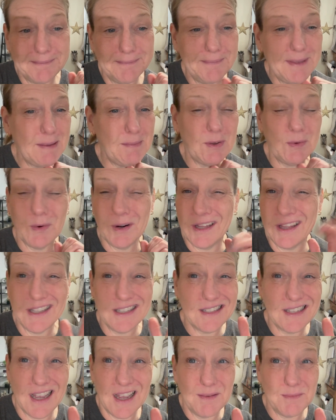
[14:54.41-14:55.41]
maybe one of
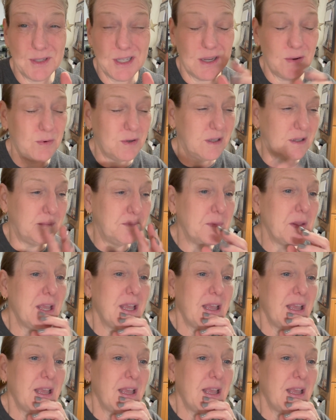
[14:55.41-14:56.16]
these times I will.